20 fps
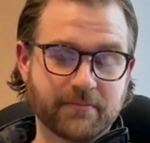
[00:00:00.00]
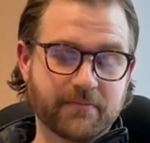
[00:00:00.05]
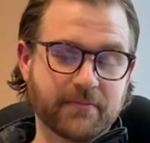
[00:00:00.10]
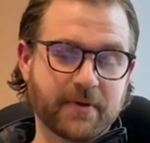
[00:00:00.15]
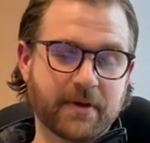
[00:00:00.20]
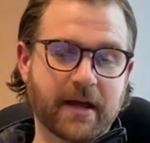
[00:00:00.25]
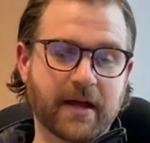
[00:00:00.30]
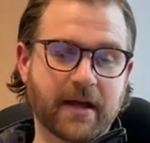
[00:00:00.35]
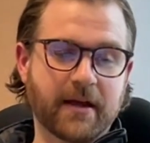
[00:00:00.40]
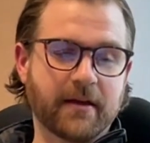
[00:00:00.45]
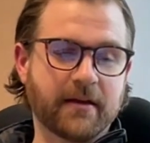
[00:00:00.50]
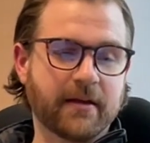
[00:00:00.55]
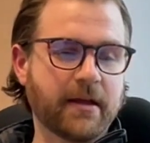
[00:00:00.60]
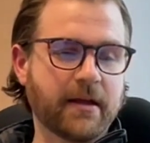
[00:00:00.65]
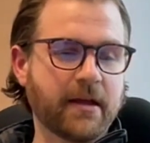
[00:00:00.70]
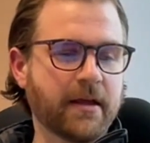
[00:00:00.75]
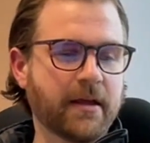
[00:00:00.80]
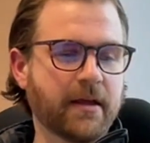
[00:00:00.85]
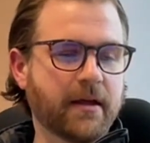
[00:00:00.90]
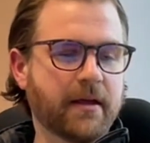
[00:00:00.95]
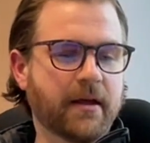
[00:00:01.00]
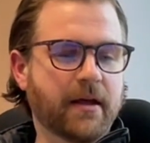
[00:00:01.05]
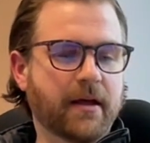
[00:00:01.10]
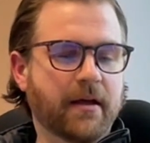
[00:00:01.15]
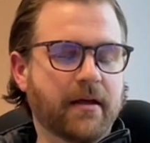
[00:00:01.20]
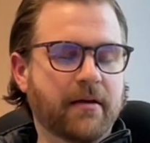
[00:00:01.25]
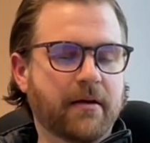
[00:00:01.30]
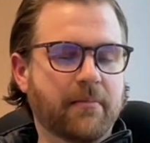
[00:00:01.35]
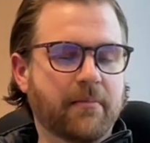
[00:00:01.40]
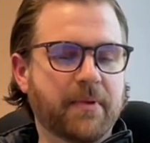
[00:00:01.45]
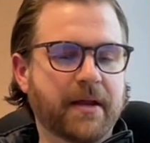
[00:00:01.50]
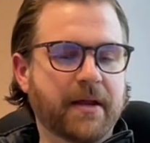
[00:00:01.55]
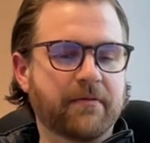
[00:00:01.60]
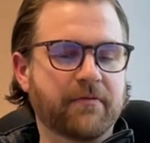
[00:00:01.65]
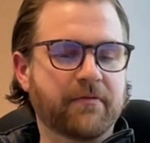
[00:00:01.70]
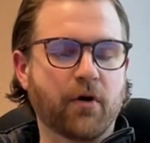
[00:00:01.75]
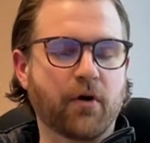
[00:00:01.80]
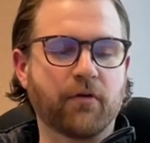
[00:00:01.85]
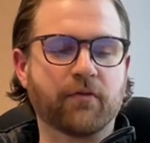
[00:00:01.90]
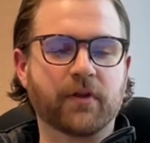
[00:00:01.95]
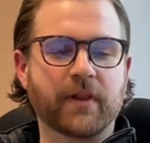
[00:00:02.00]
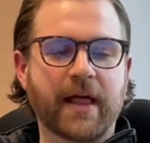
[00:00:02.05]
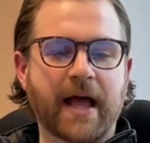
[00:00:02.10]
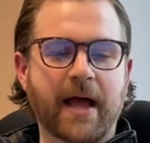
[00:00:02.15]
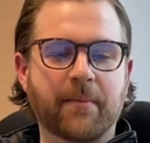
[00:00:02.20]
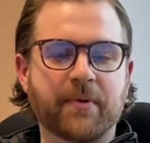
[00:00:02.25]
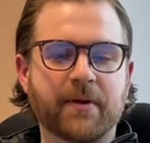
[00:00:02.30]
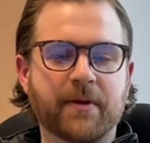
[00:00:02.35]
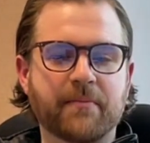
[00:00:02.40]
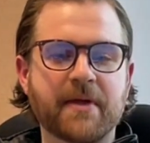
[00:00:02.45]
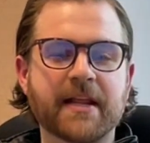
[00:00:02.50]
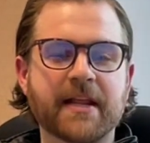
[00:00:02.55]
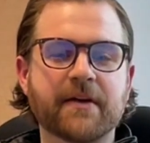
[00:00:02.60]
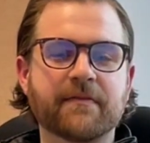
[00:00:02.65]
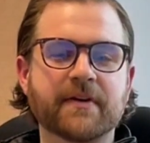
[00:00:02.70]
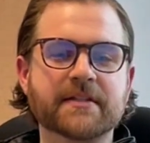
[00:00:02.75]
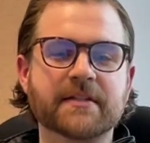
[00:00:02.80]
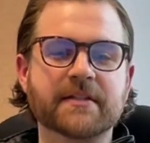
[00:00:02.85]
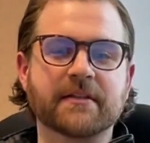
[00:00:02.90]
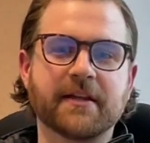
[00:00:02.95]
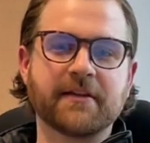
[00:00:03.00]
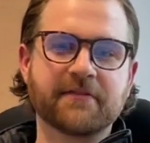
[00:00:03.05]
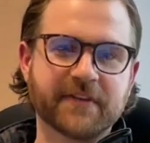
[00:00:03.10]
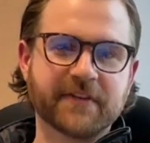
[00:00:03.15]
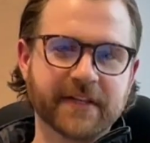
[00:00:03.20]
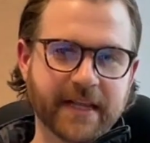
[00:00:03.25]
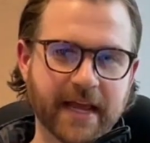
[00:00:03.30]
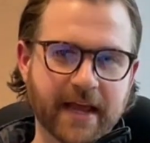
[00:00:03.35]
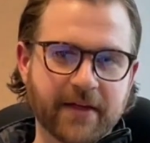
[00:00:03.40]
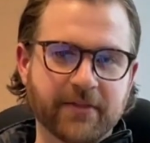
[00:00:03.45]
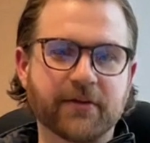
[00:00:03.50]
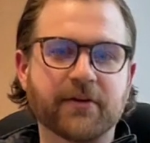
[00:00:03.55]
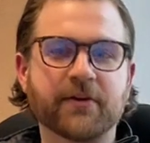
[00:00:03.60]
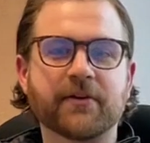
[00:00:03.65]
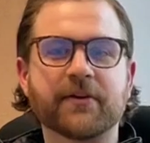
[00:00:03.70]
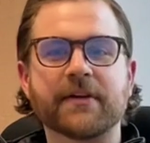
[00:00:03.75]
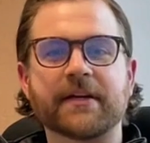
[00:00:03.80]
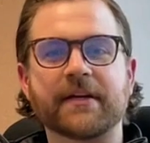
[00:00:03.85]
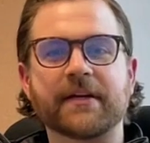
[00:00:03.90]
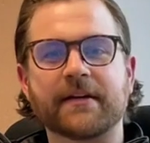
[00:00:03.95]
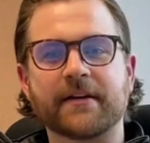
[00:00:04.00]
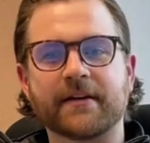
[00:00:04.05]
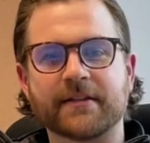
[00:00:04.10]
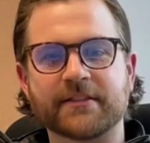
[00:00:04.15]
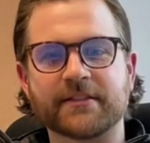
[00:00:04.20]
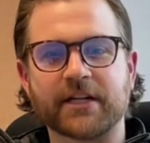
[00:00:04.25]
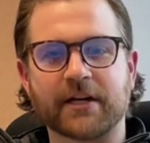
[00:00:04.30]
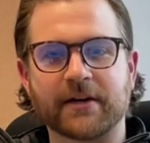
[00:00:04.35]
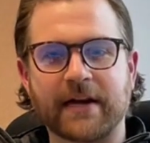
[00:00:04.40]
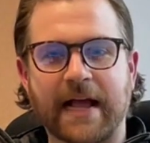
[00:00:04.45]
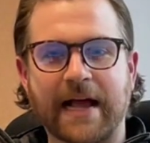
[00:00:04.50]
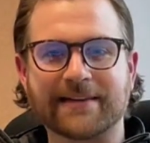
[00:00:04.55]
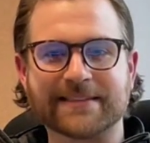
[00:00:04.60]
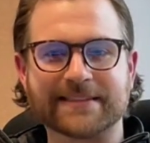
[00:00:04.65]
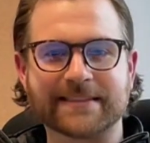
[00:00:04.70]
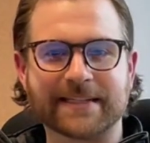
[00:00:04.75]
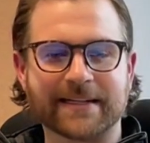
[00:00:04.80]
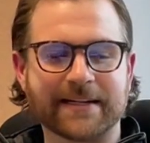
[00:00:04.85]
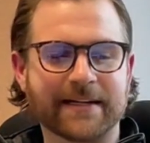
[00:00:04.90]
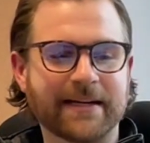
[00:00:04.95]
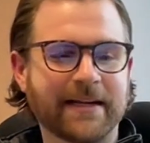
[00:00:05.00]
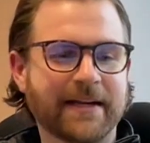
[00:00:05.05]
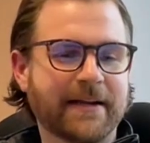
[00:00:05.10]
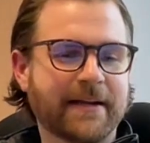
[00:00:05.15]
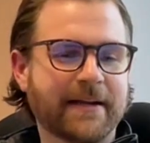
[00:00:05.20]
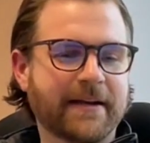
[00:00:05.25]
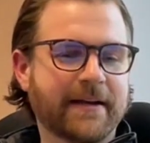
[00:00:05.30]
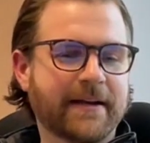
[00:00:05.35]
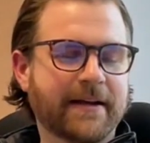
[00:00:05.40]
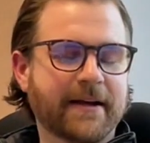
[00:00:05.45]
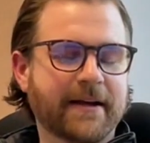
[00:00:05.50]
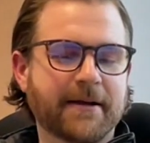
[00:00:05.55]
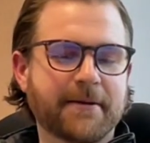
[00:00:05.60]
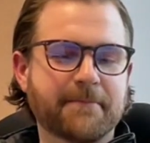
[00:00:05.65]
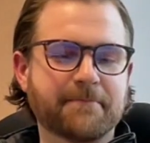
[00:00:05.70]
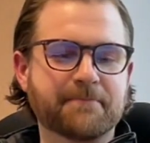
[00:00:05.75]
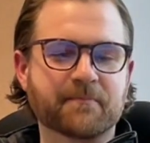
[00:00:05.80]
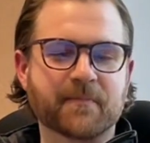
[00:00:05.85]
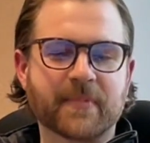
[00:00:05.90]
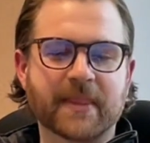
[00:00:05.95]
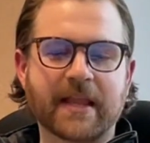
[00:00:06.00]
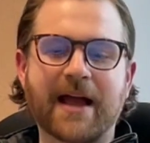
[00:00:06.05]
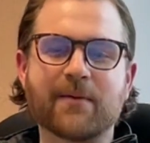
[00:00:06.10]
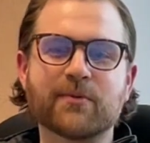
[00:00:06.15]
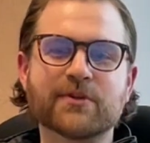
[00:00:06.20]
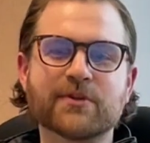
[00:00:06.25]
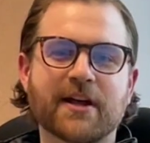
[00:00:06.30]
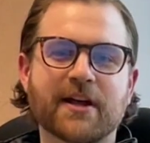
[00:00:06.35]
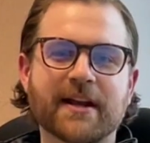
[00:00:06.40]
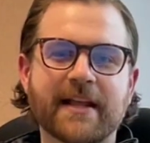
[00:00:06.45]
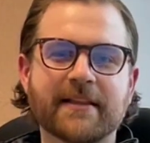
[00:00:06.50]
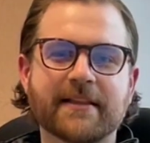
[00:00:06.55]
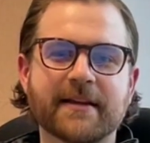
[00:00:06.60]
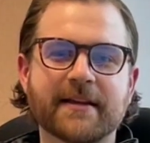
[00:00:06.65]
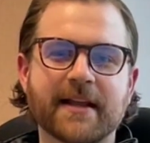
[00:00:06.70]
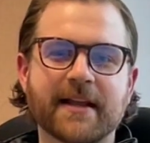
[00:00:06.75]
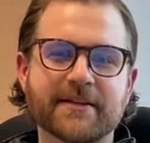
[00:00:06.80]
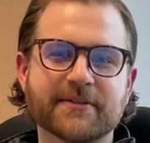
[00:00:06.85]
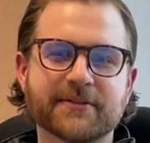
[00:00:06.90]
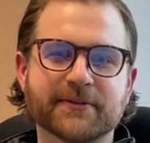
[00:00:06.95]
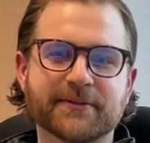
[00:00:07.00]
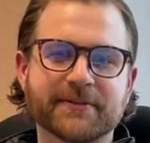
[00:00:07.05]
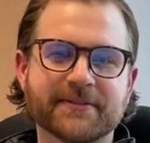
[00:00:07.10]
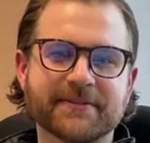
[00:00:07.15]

uh, a bit of overlap, and many of us lived together in shared housing. I was on 8th and Hazel.